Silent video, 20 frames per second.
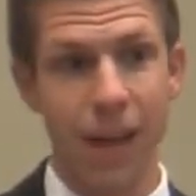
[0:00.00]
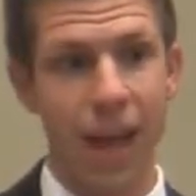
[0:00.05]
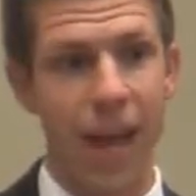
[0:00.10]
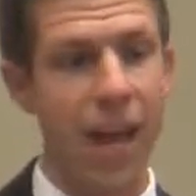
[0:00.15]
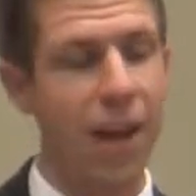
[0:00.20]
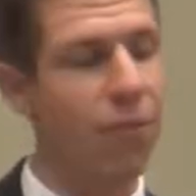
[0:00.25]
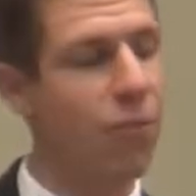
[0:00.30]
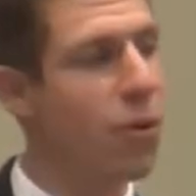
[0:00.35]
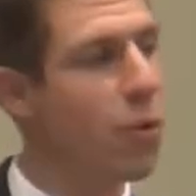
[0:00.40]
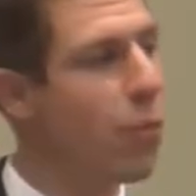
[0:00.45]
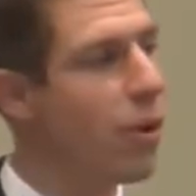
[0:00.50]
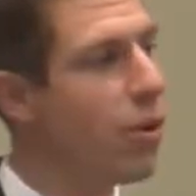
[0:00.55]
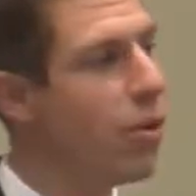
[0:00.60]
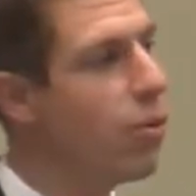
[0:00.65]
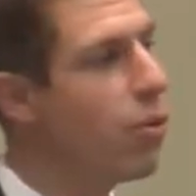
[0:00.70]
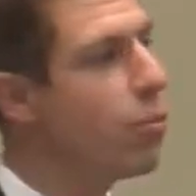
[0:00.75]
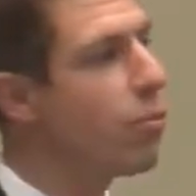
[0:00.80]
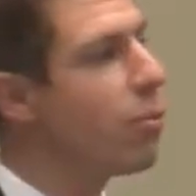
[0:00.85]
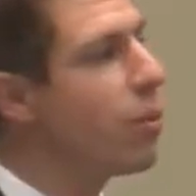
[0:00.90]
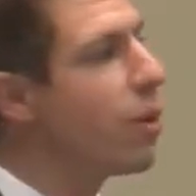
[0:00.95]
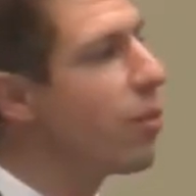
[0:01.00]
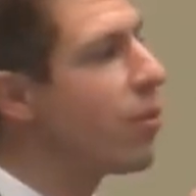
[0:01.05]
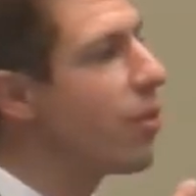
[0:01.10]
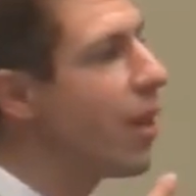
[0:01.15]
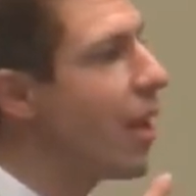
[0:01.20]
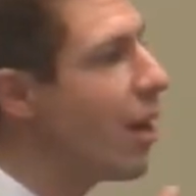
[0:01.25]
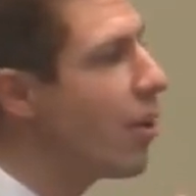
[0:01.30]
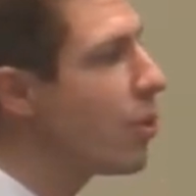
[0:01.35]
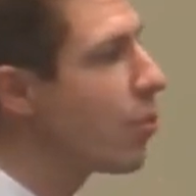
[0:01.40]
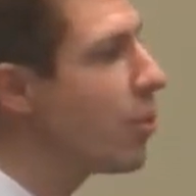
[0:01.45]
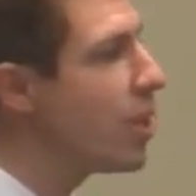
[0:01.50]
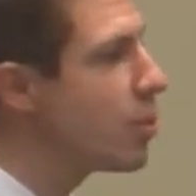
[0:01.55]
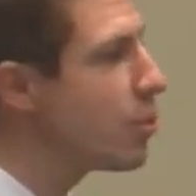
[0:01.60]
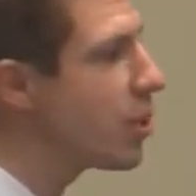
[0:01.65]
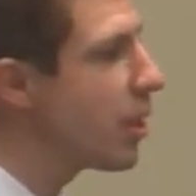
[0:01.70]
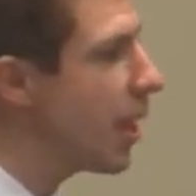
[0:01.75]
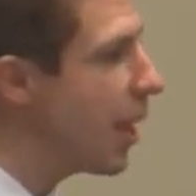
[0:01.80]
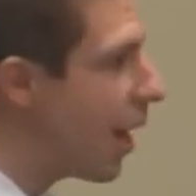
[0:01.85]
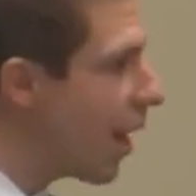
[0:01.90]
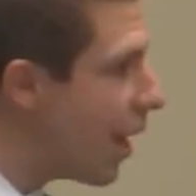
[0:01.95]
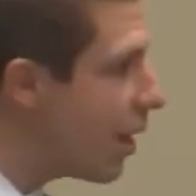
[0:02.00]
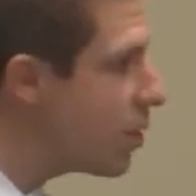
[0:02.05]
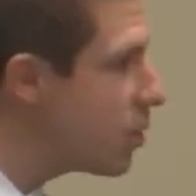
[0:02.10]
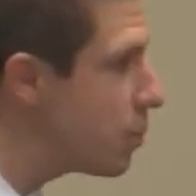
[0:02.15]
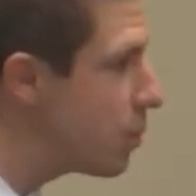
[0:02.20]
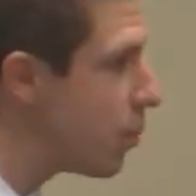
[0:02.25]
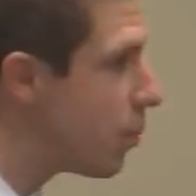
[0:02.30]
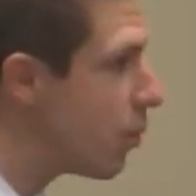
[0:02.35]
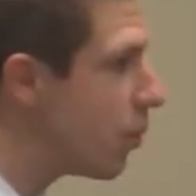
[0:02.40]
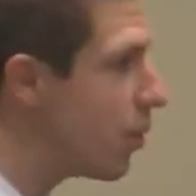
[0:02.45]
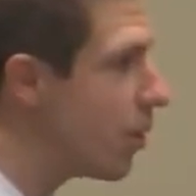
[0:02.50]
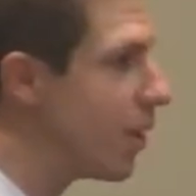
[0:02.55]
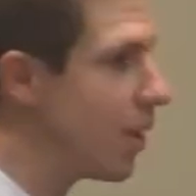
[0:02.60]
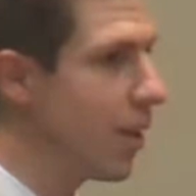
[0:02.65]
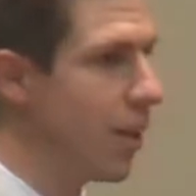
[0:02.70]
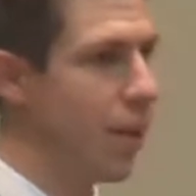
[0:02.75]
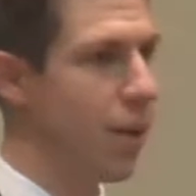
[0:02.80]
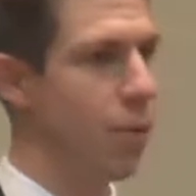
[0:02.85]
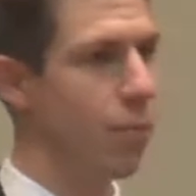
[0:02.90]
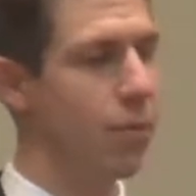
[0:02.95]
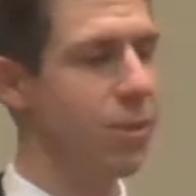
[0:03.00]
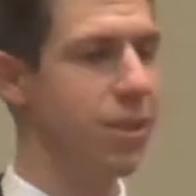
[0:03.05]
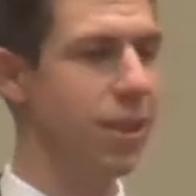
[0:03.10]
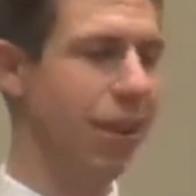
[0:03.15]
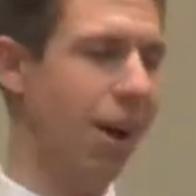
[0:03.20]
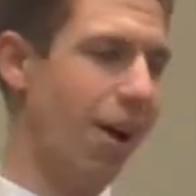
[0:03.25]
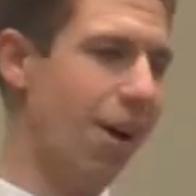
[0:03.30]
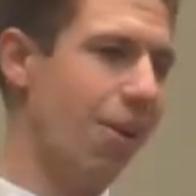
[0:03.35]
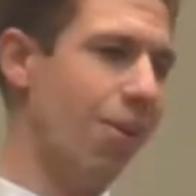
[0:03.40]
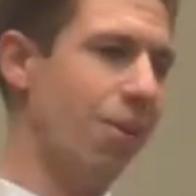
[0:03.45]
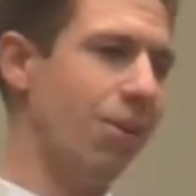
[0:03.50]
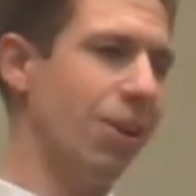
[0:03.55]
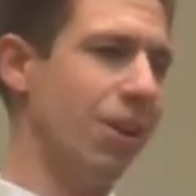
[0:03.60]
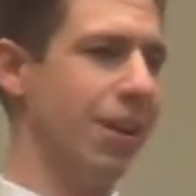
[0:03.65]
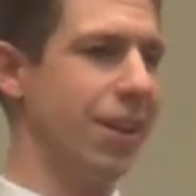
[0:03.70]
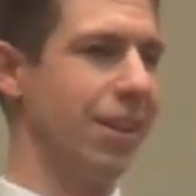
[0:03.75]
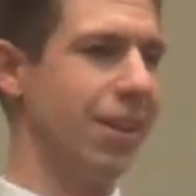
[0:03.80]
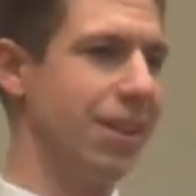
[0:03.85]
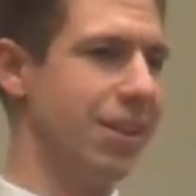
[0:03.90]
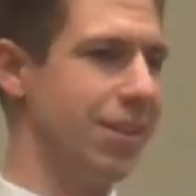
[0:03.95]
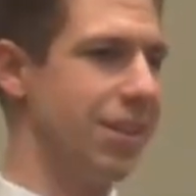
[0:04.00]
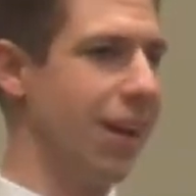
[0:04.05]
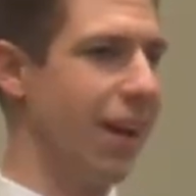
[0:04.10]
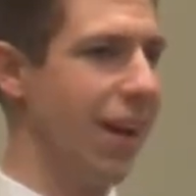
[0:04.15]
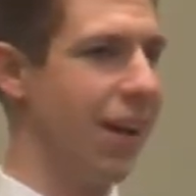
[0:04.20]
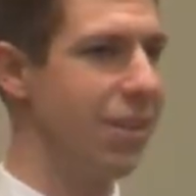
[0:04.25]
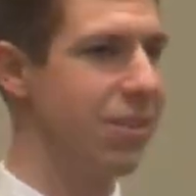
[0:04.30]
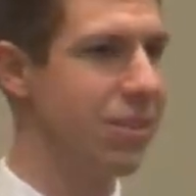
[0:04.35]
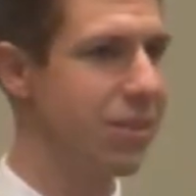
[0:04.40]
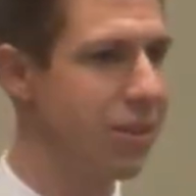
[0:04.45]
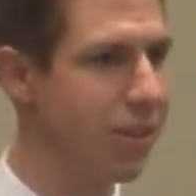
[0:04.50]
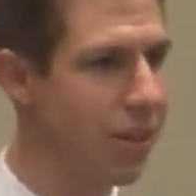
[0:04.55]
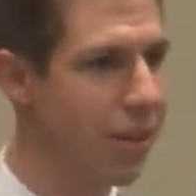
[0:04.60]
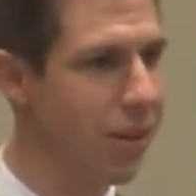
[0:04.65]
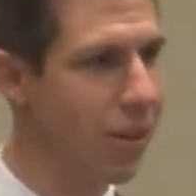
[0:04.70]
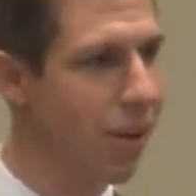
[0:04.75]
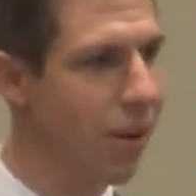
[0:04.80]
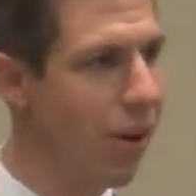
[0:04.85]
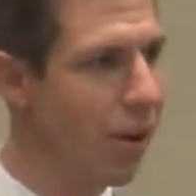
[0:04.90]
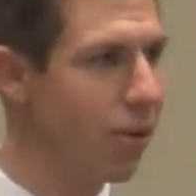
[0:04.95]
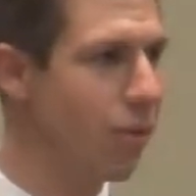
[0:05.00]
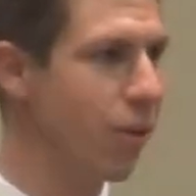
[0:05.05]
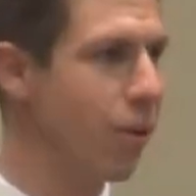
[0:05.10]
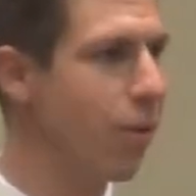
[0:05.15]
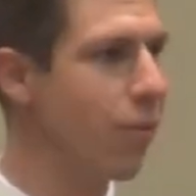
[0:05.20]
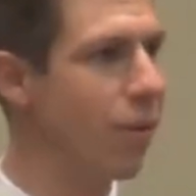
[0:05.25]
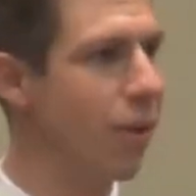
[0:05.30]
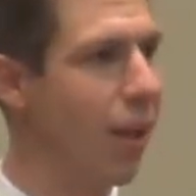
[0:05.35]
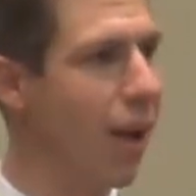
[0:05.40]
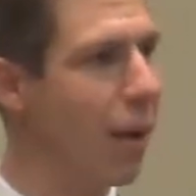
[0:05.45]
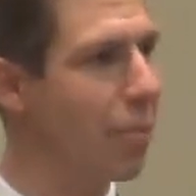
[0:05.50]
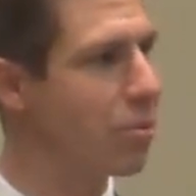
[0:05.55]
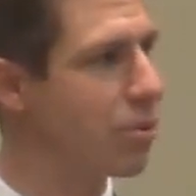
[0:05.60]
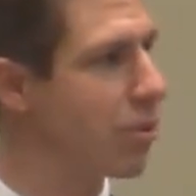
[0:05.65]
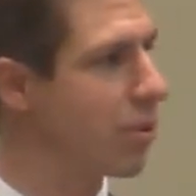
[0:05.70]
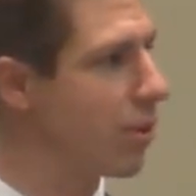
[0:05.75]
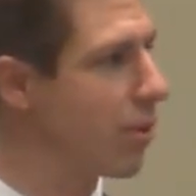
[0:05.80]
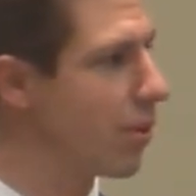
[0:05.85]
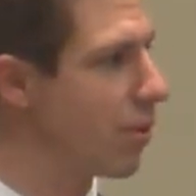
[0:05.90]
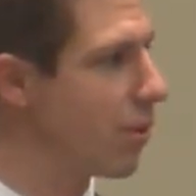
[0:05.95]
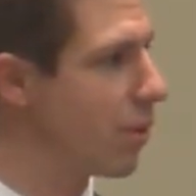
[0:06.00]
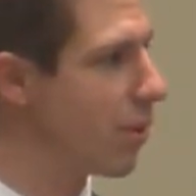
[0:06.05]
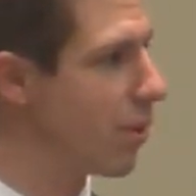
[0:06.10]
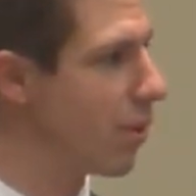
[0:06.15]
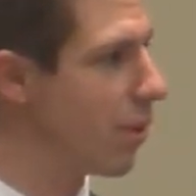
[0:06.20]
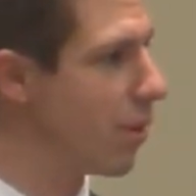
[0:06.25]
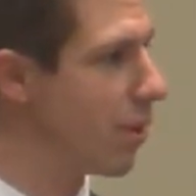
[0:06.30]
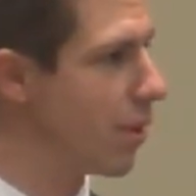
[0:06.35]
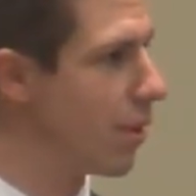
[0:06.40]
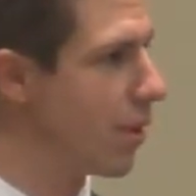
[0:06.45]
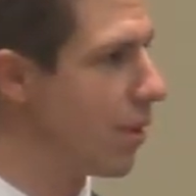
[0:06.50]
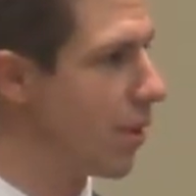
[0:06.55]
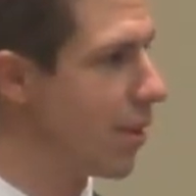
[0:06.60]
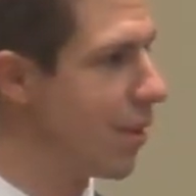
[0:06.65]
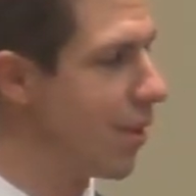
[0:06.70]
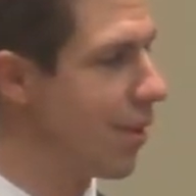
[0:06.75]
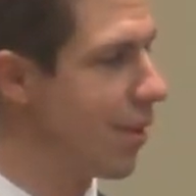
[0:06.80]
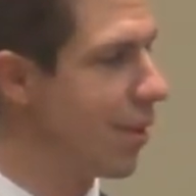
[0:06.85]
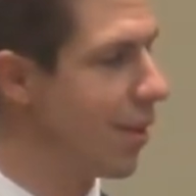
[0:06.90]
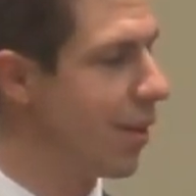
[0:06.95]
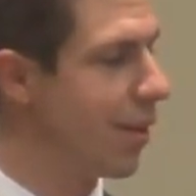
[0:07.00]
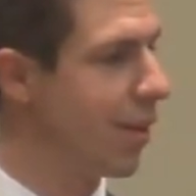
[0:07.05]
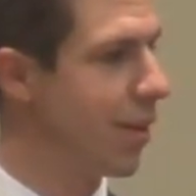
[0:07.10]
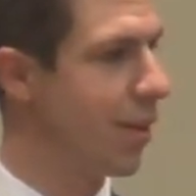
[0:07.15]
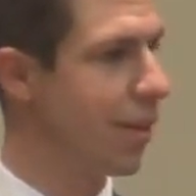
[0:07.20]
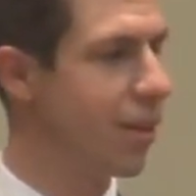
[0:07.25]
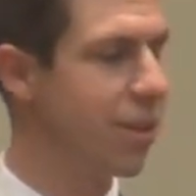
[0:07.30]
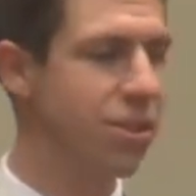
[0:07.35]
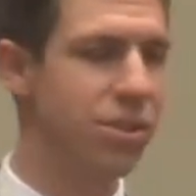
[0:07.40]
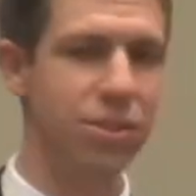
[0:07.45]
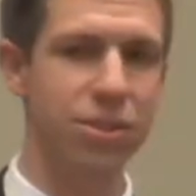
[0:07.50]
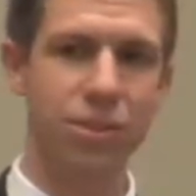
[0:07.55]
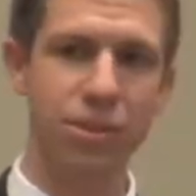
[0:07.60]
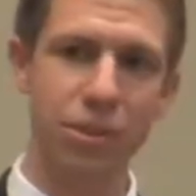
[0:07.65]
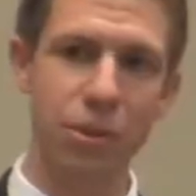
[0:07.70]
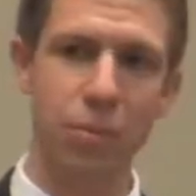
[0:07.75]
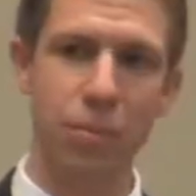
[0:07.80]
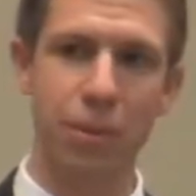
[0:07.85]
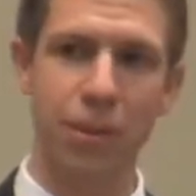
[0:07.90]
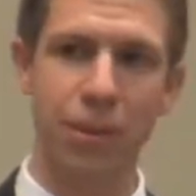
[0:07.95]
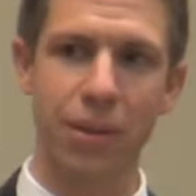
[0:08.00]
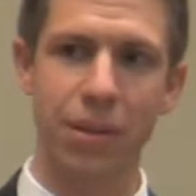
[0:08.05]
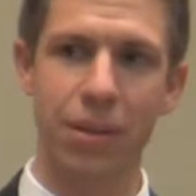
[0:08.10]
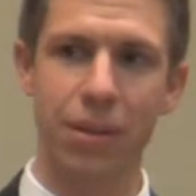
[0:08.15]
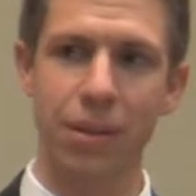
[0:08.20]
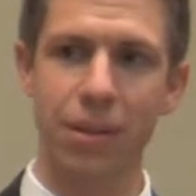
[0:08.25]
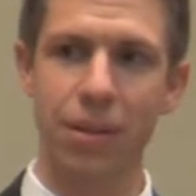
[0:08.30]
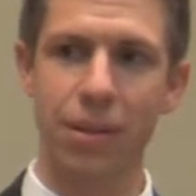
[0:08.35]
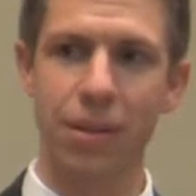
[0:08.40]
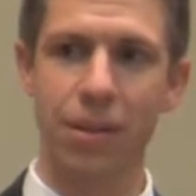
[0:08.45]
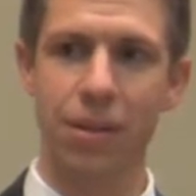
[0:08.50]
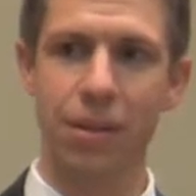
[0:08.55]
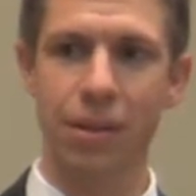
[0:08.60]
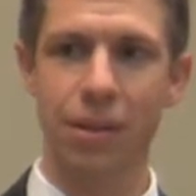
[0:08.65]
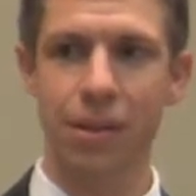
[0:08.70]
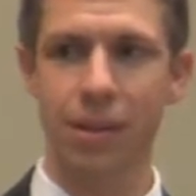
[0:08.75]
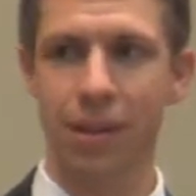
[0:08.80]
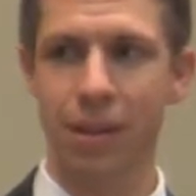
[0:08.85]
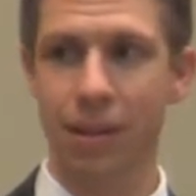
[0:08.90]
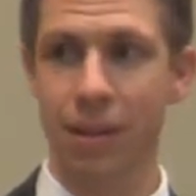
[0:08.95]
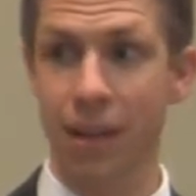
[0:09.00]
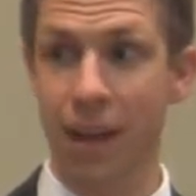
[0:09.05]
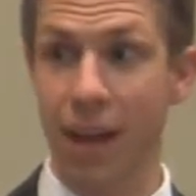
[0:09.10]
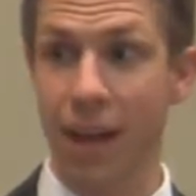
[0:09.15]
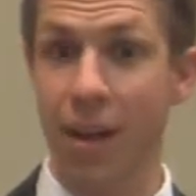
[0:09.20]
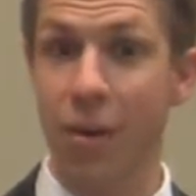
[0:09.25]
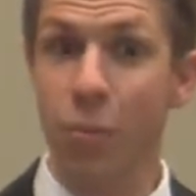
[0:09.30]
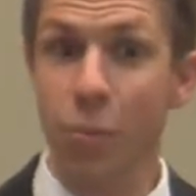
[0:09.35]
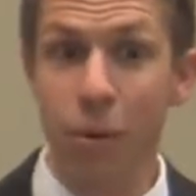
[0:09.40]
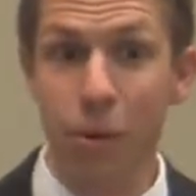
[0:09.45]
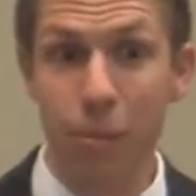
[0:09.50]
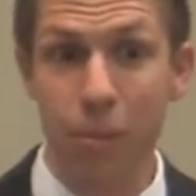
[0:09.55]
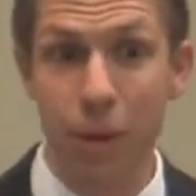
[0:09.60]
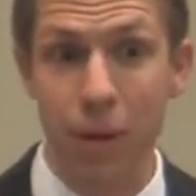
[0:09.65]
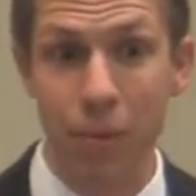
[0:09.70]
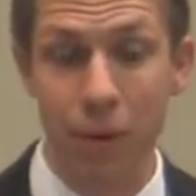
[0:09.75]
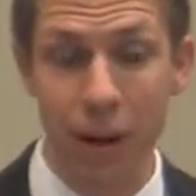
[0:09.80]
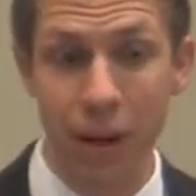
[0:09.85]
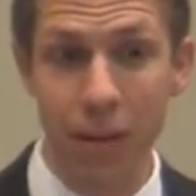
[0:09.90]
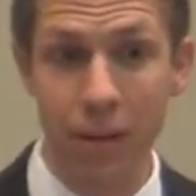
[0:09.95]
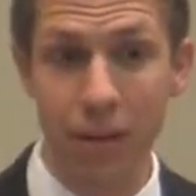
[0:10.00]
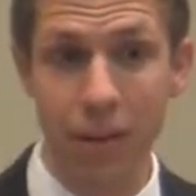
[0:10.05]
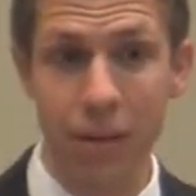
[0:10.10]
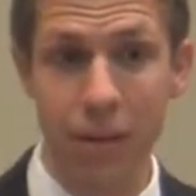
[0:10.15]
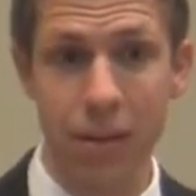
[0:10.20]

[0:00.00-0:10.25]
Everyone who we were there to reach with the gospel would say, oh, oh, look at these guys arguing over lobster. This is stupid. And it would be, right?